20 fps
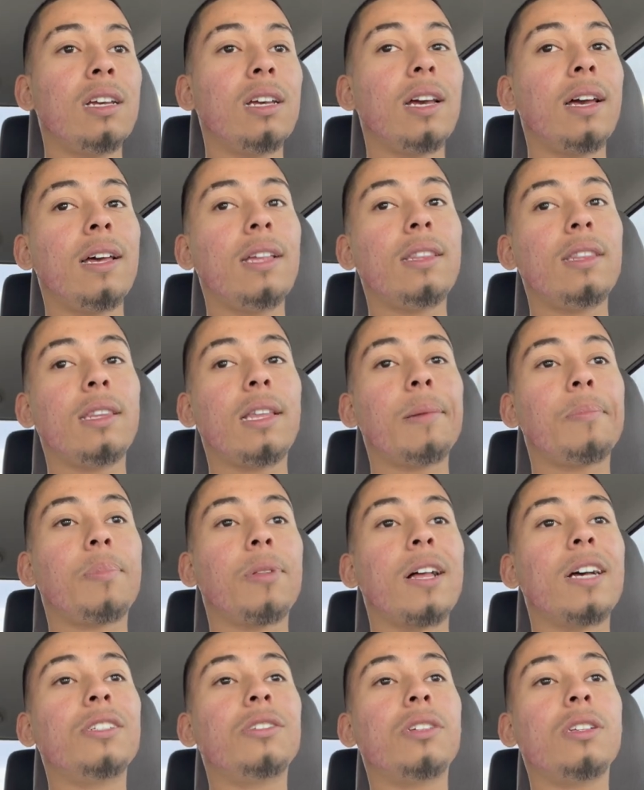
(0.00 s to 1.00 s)
and they
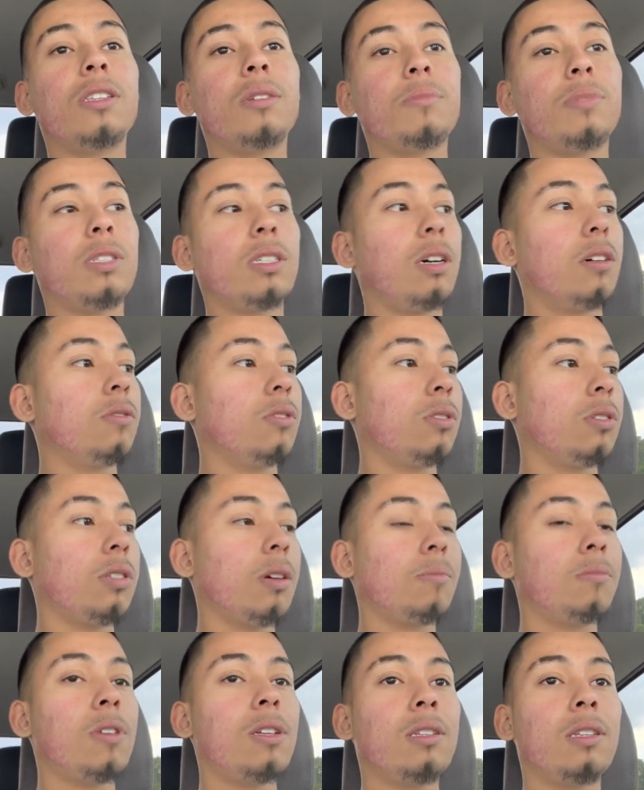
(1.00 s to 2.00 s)
pleasure themselves or
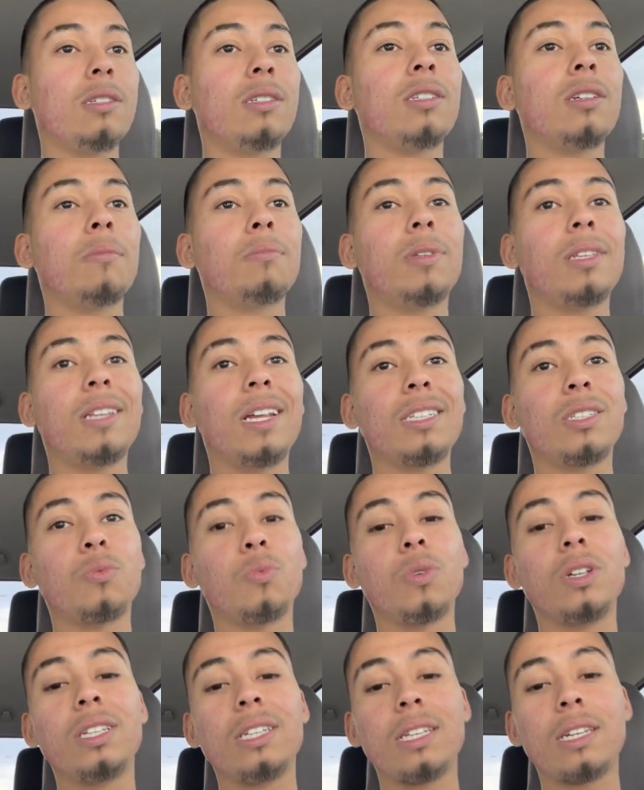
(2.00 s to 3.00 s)
something to something that's
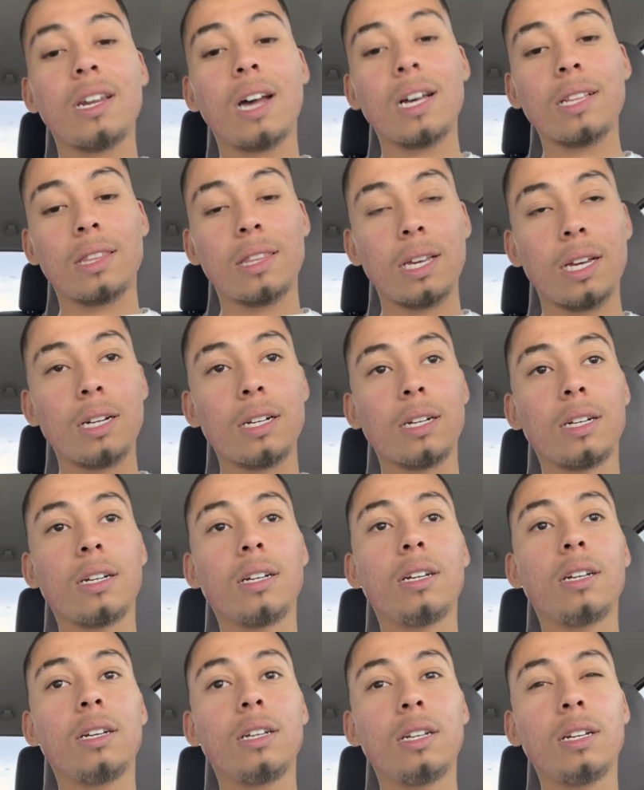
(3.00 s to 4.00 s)
really not there.
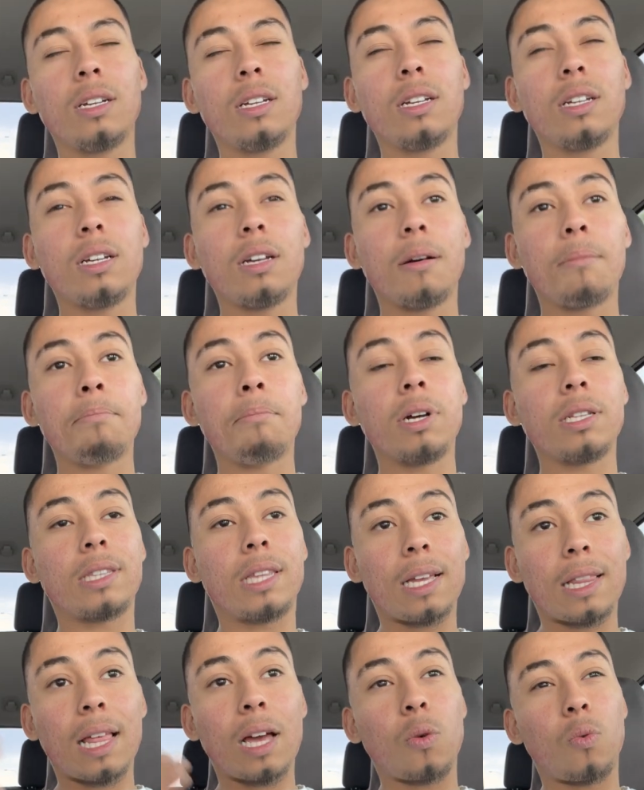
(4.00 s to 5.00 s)
But
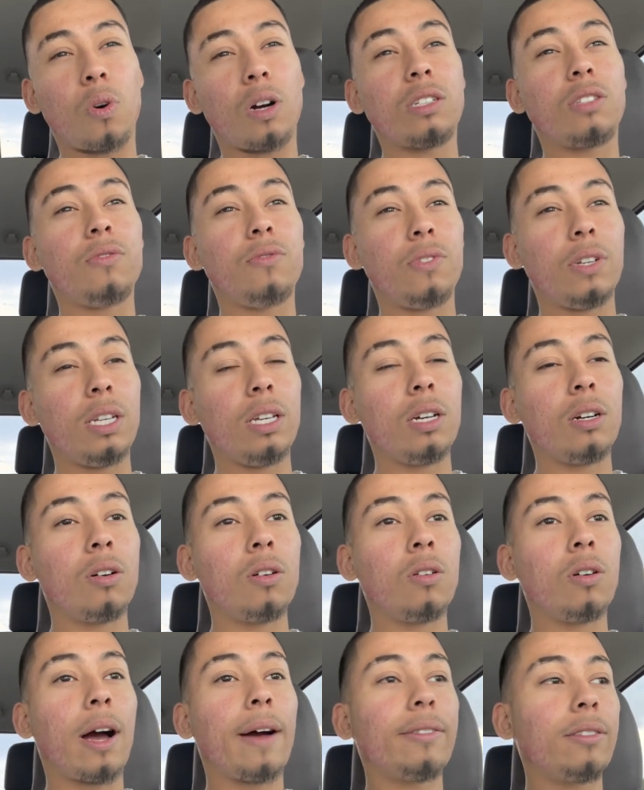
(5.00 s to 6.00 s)
they like watch
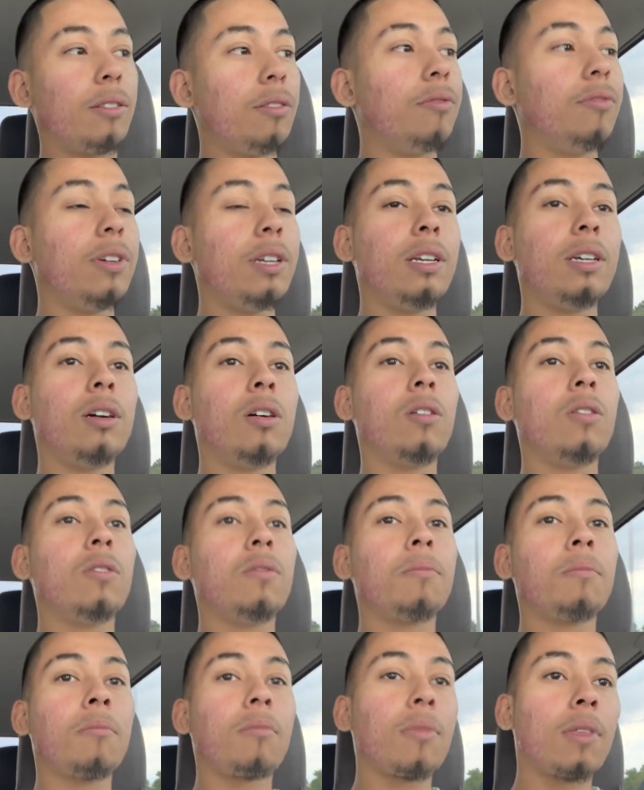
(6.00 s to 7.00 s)
video after video
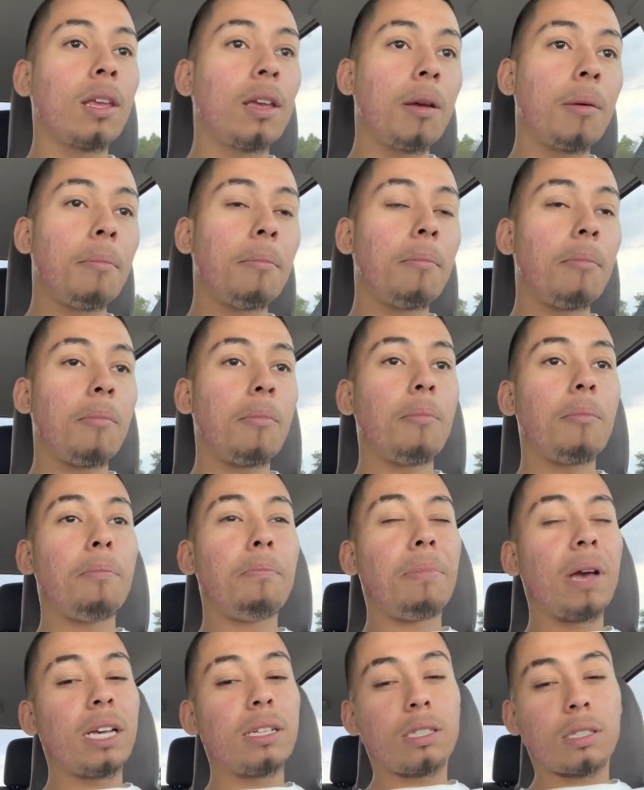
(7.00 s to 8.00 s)

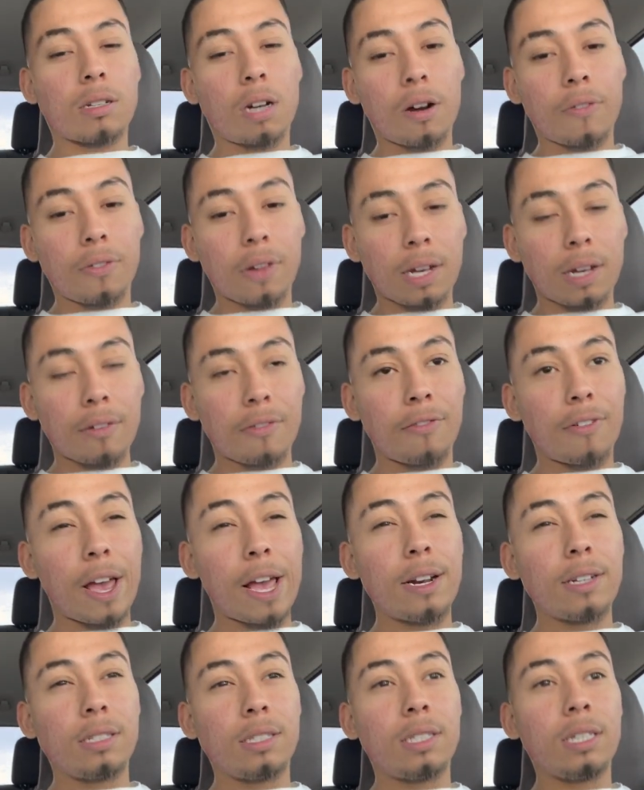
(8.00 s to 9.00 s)
based off like a
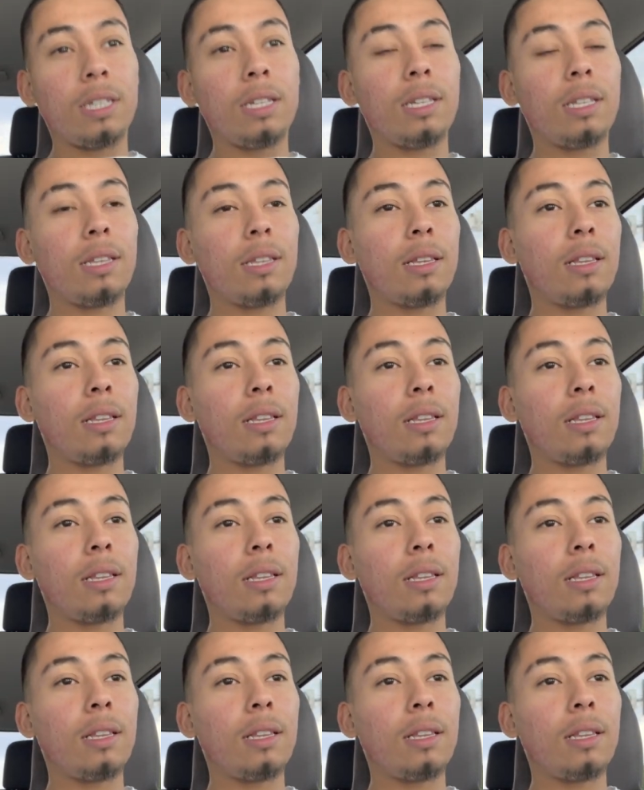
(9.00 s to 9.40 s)
fantasy.